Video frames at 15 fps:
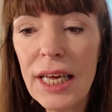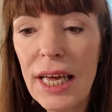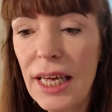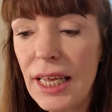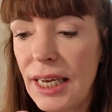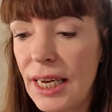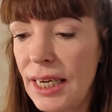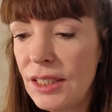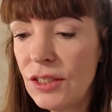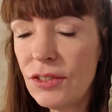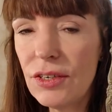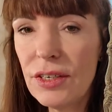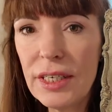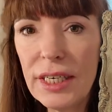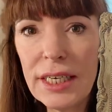And later
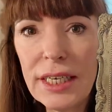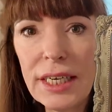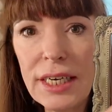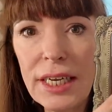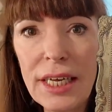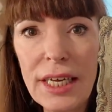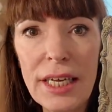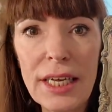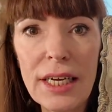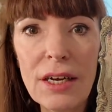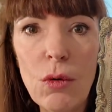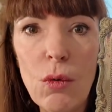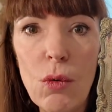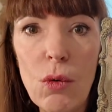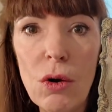on I can
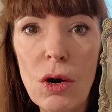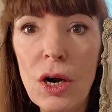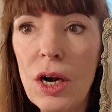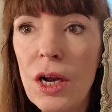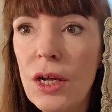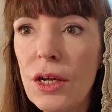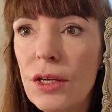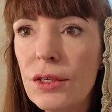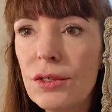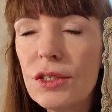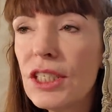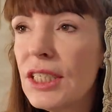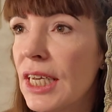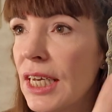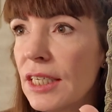hang or
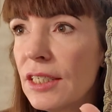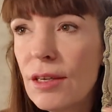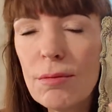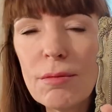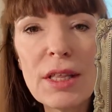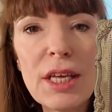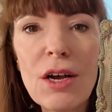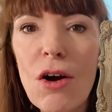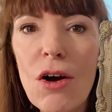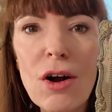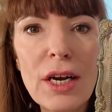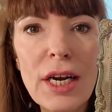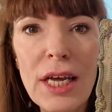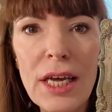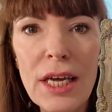stick something
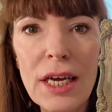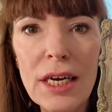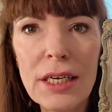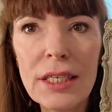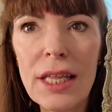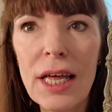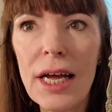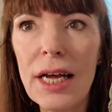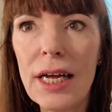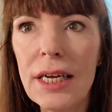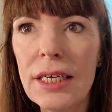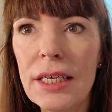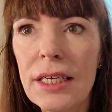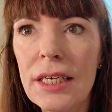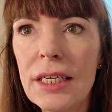on here
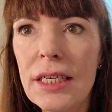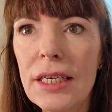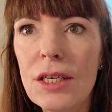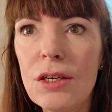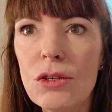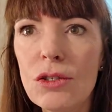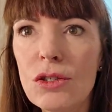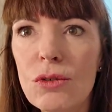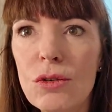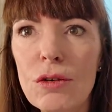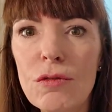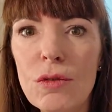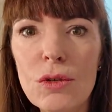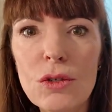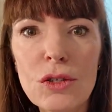that, you know, sort
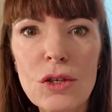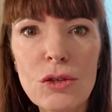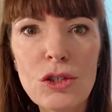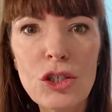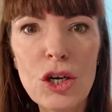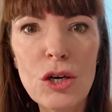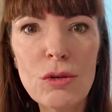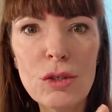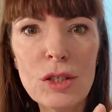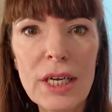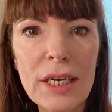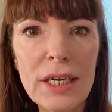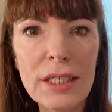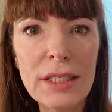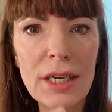of also shows
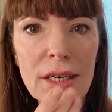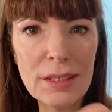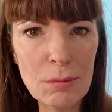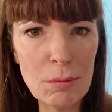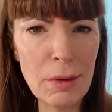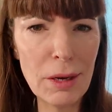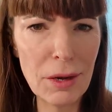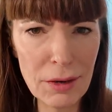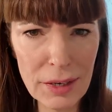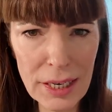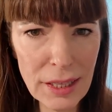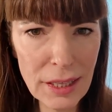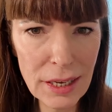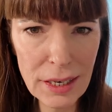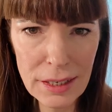that it doesn't belong
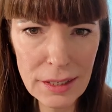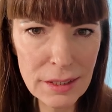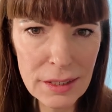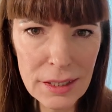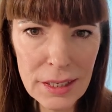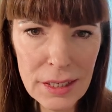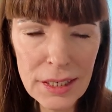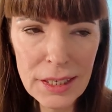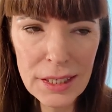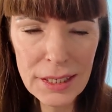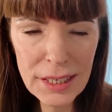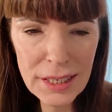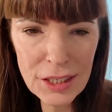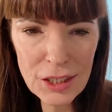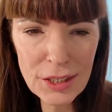in there.
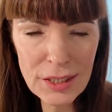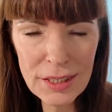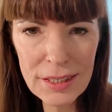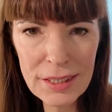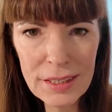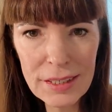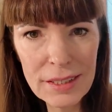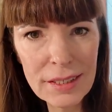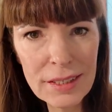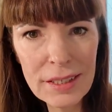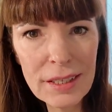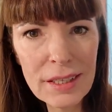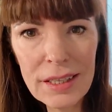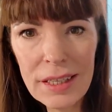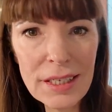That's just
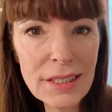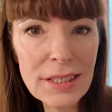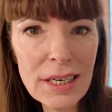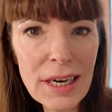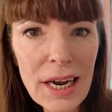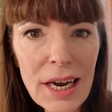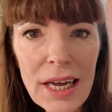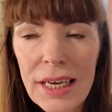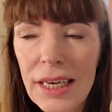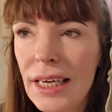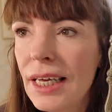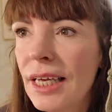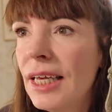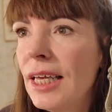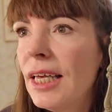things that I
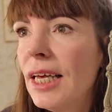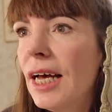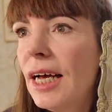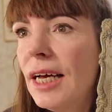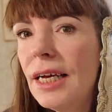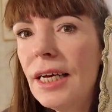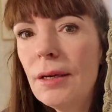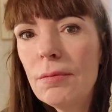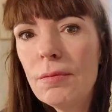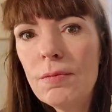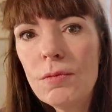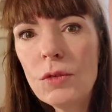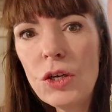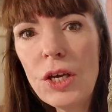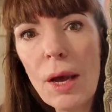like.
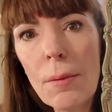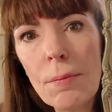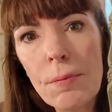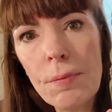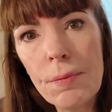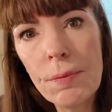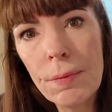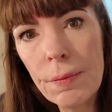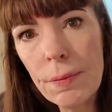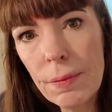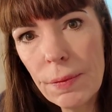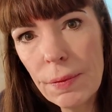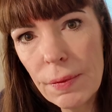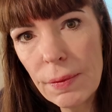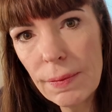So yeah,
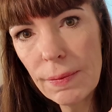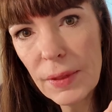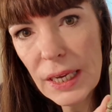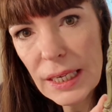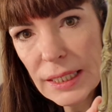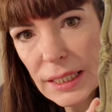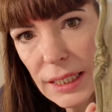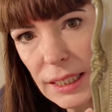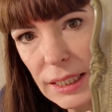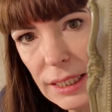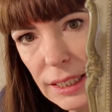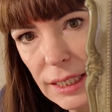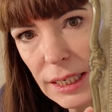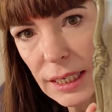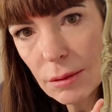this
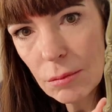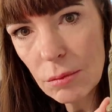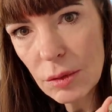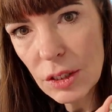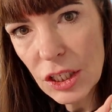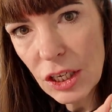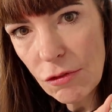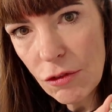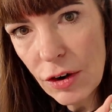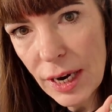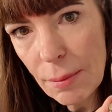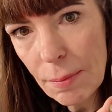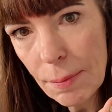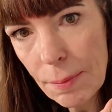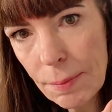is an empty
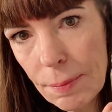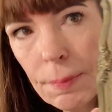frame.